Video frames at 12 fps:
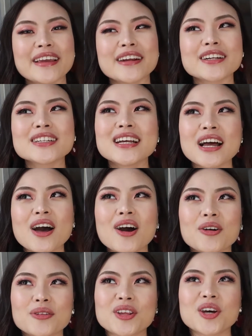there.
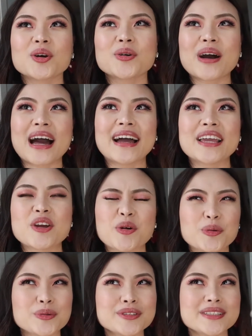Although I
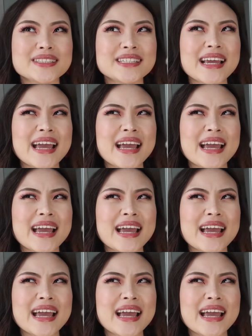only